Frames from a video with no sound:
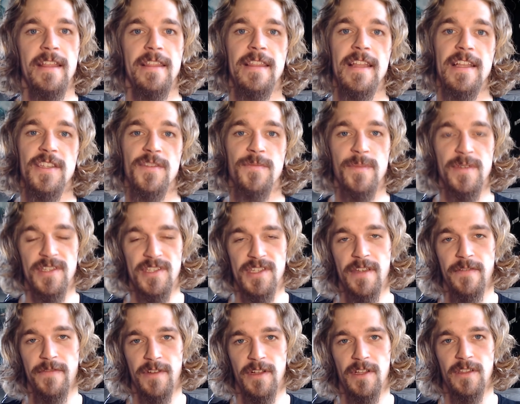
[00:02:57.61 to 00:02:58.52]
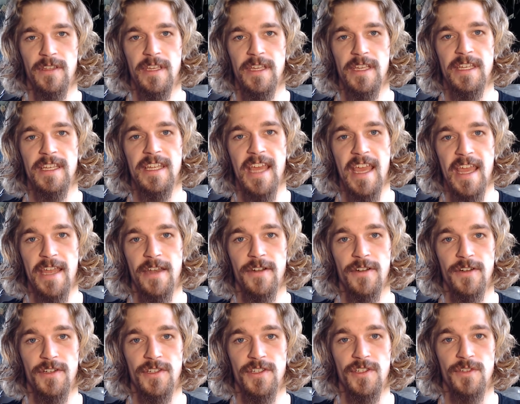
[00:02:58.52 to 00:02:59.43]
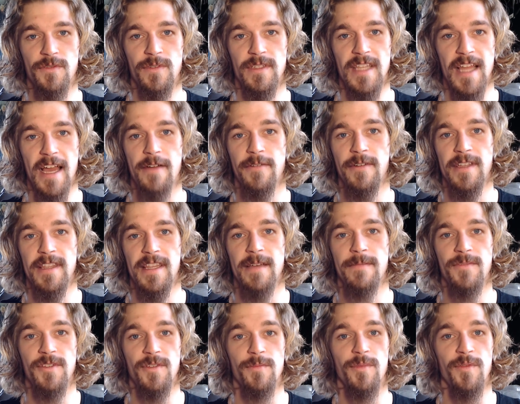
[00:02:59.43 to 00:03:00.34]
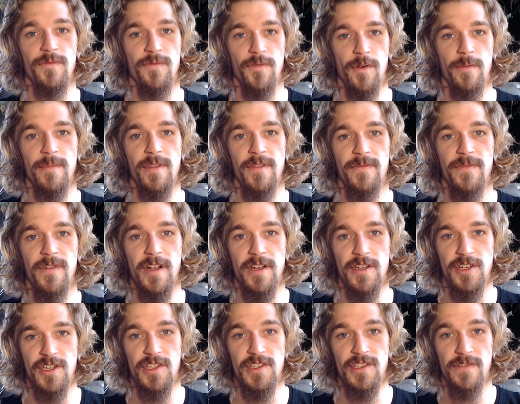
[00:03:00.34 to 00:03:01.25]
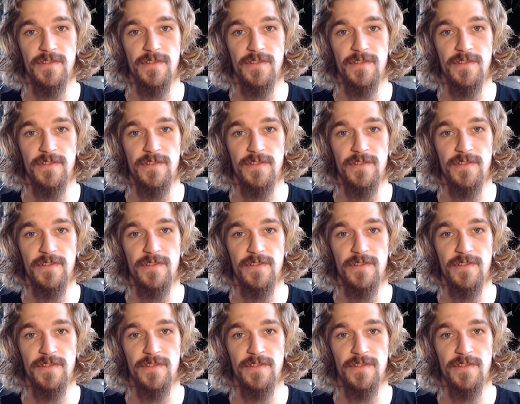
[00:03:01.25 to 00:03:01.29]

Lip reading: that specifically caters to allowing them to perform the functions